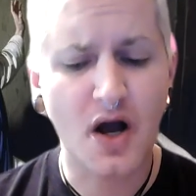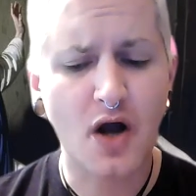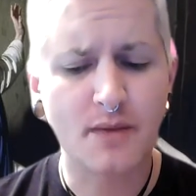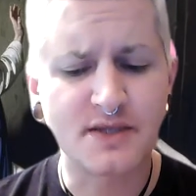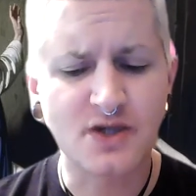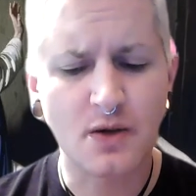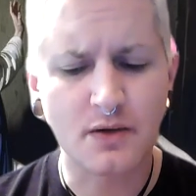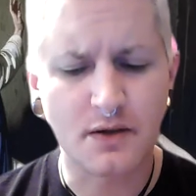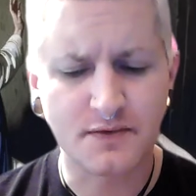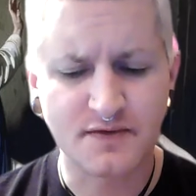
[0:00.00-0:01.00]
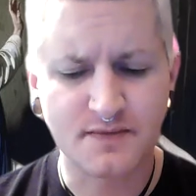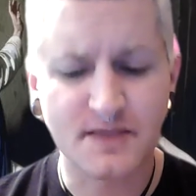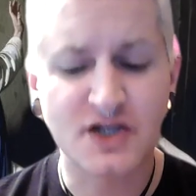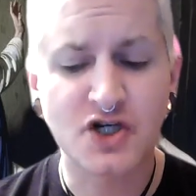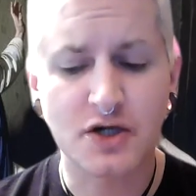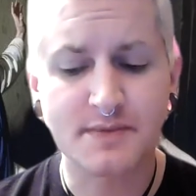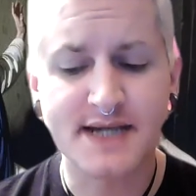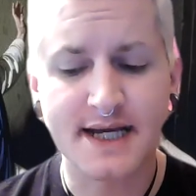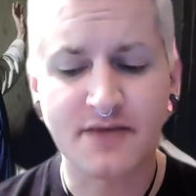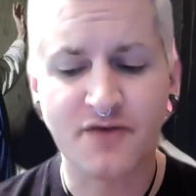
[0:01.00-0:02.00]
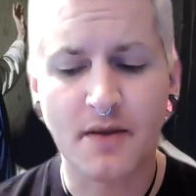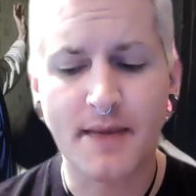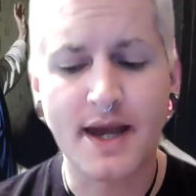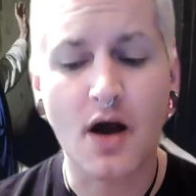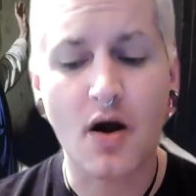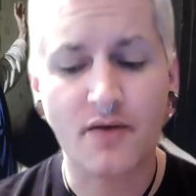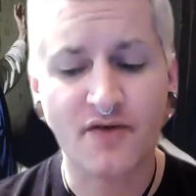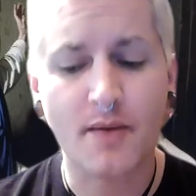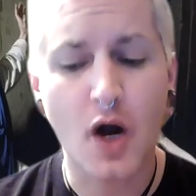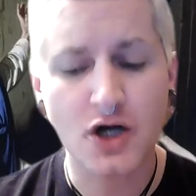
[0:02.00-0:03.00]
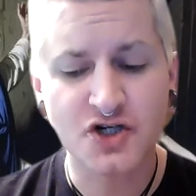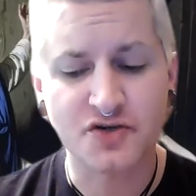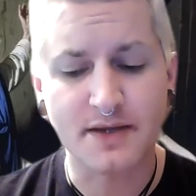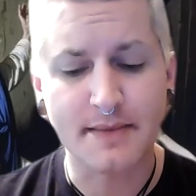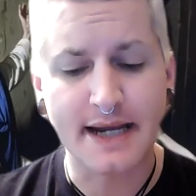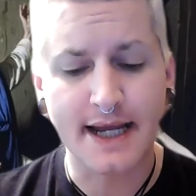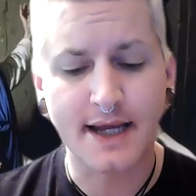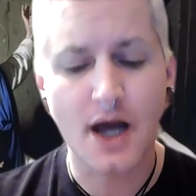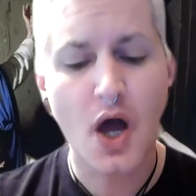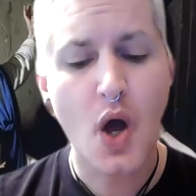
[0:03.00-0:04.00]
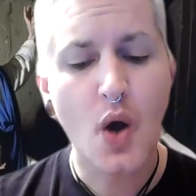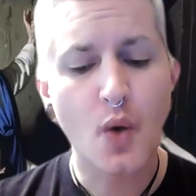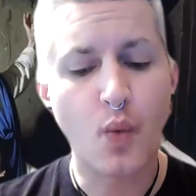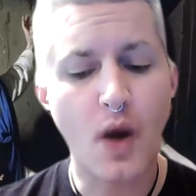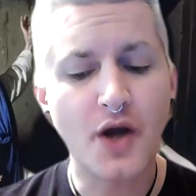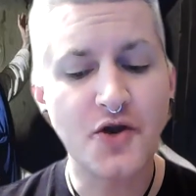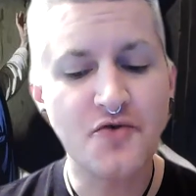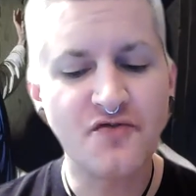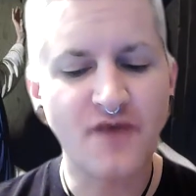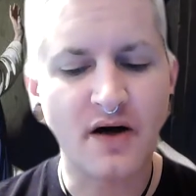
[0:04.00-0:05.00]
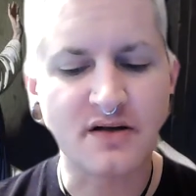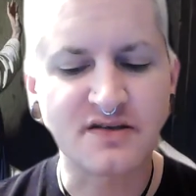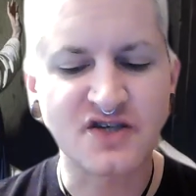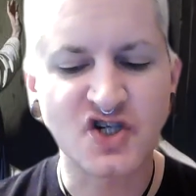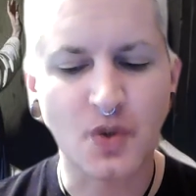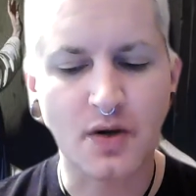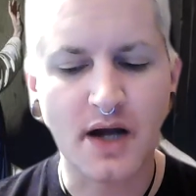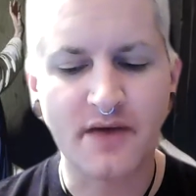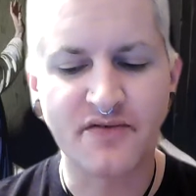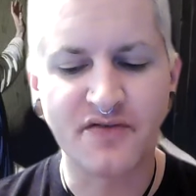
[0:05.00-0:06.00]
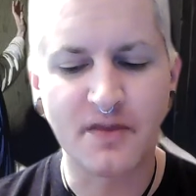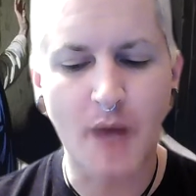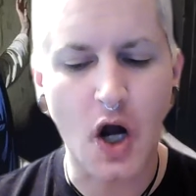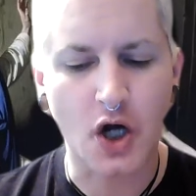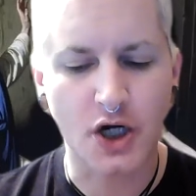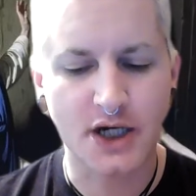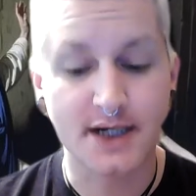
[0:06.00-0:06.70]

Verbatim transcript: harmatolos a term taken from from archery meaning one who falls short of the mark